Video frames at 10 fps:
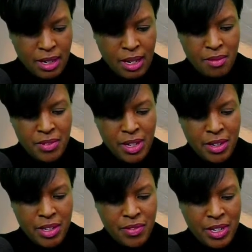
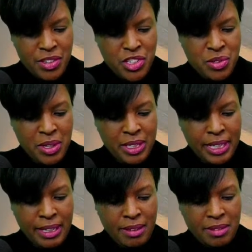Very, very
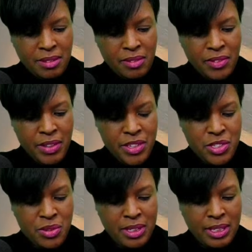shortly. Very
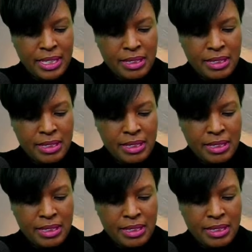shortly.